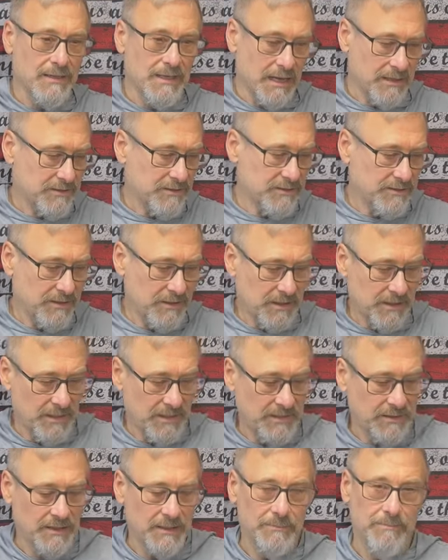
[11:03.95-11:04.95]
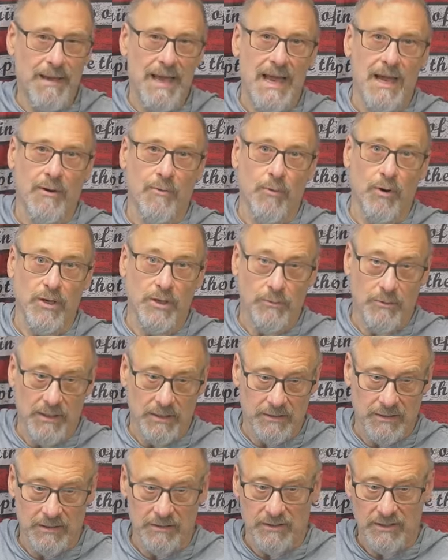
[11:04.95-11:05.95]
Yes, it's an EDC bag where you
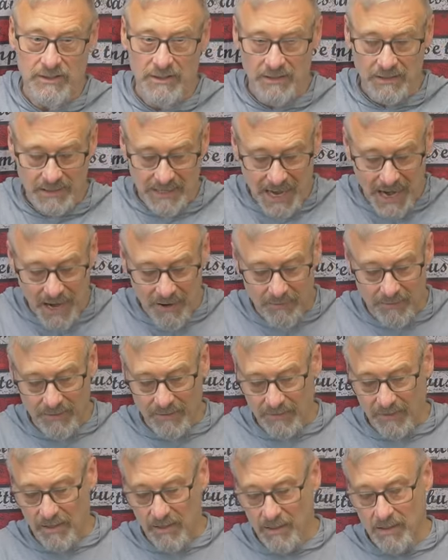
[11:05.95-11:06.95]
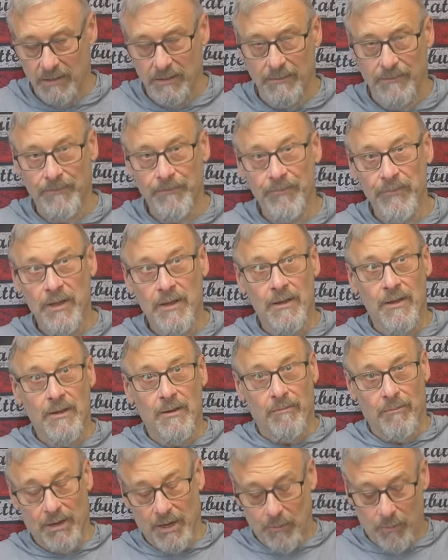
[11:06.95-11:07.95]
can carry a gun,
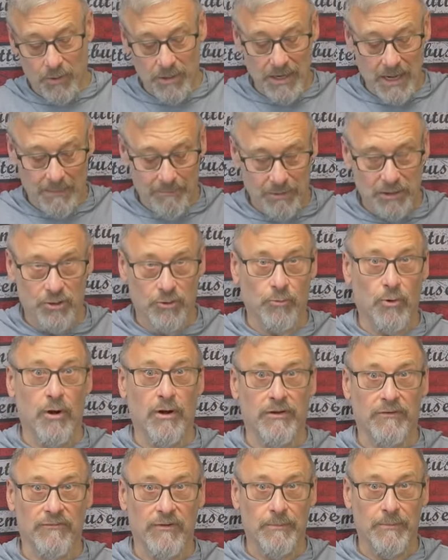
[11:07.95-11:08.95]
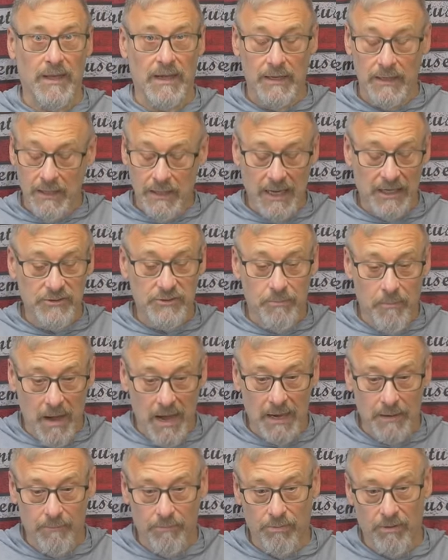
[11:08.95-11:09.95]
but I would not be drawing from that. And that's
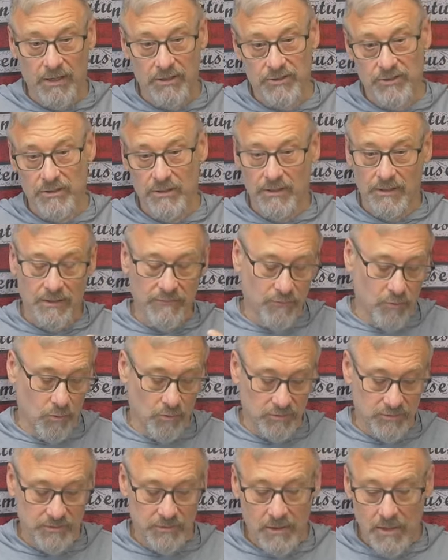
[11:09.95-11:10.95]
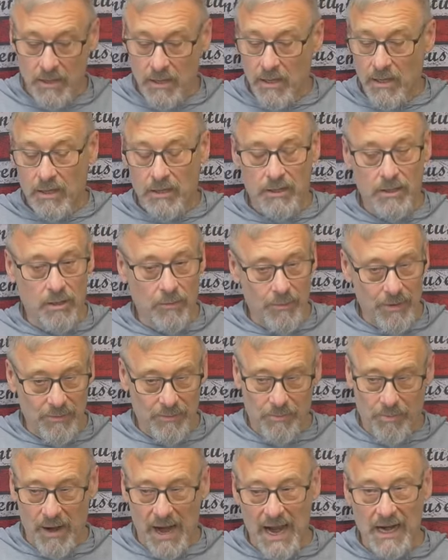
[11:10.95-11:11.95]
my impression. And of course, you know,
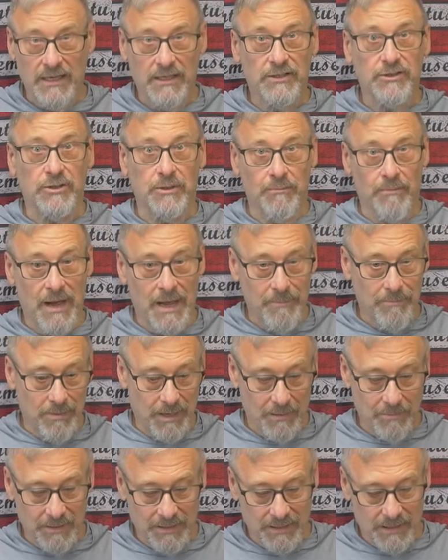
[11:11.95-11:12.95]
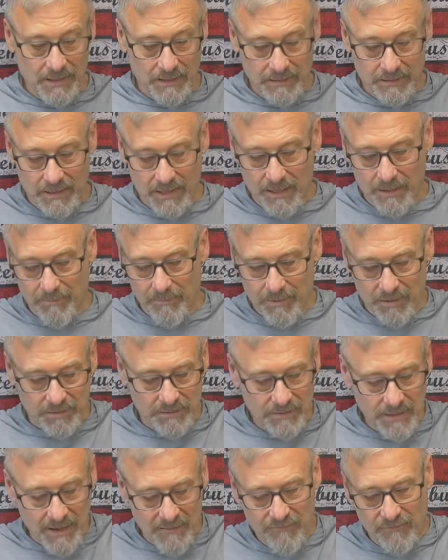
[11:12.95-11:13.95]
with practice, you might be able to get there,
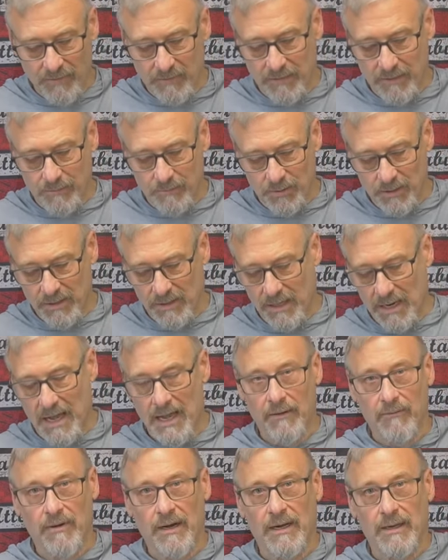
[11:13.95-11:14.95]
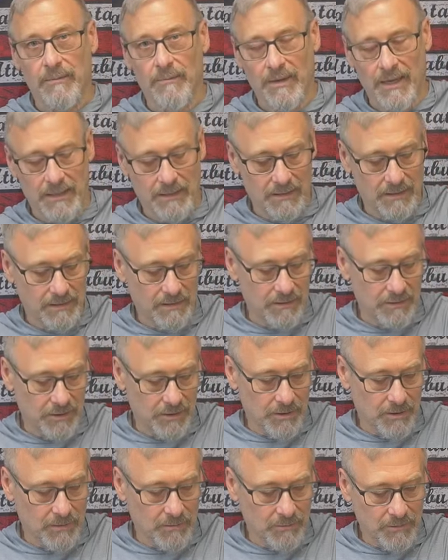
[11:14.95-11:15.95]
but definitely would not recommend, you
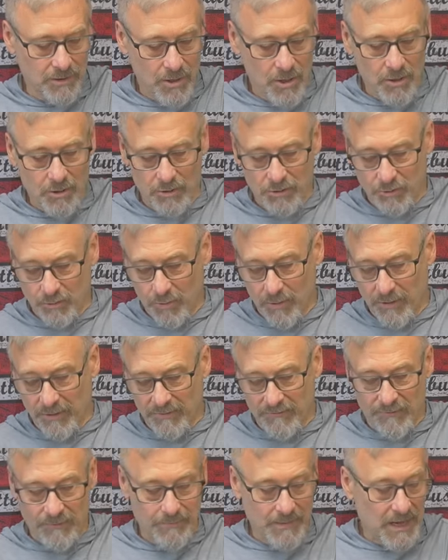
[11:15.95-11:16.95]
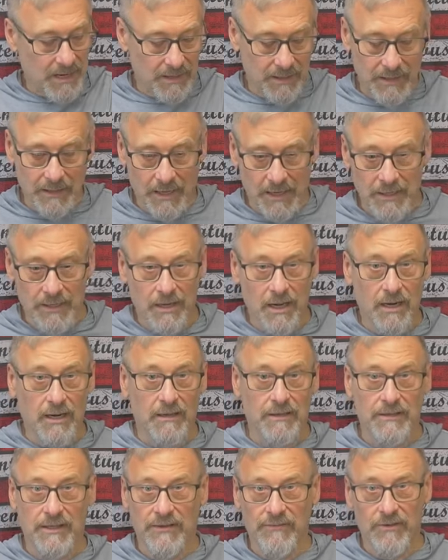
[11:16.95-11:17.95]
know, drawing from that. And, and
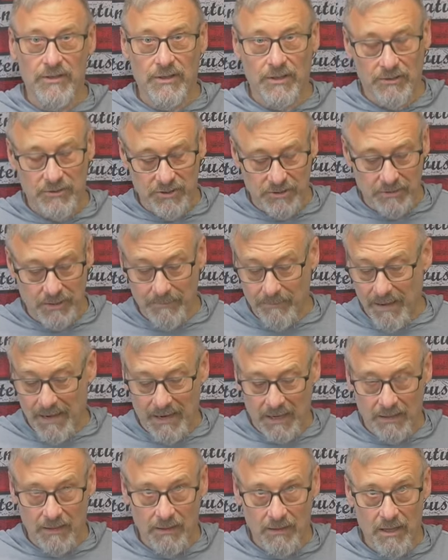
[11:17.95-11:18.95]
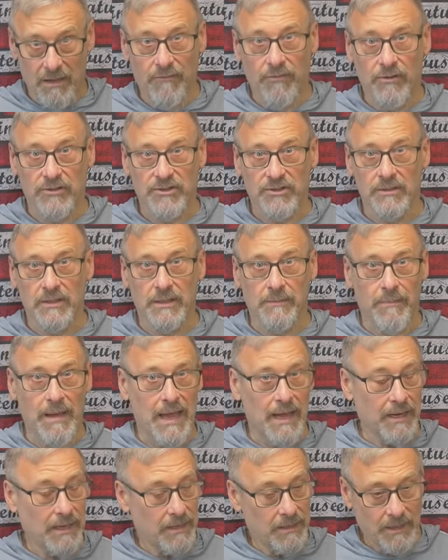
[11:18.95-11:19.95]
not even their sling bag. I love their sling
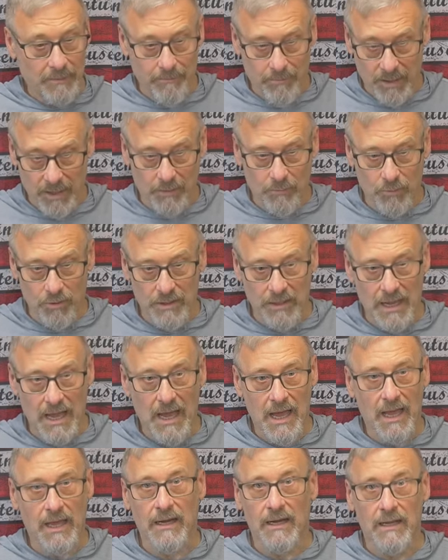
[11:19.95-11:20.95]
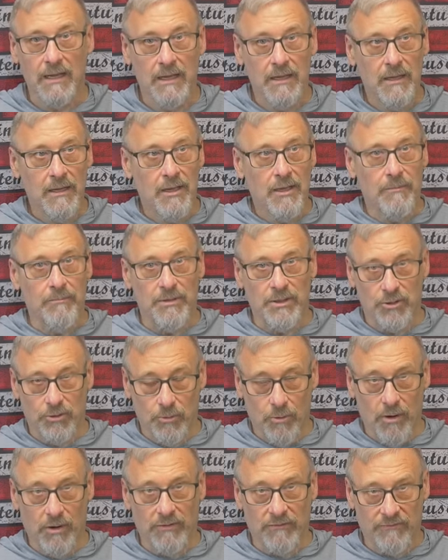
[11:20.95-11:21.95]
bag, and I, but I would not be
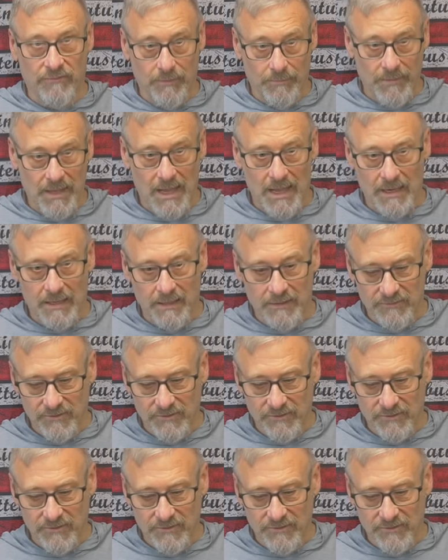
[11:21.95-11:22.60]
drawing from that.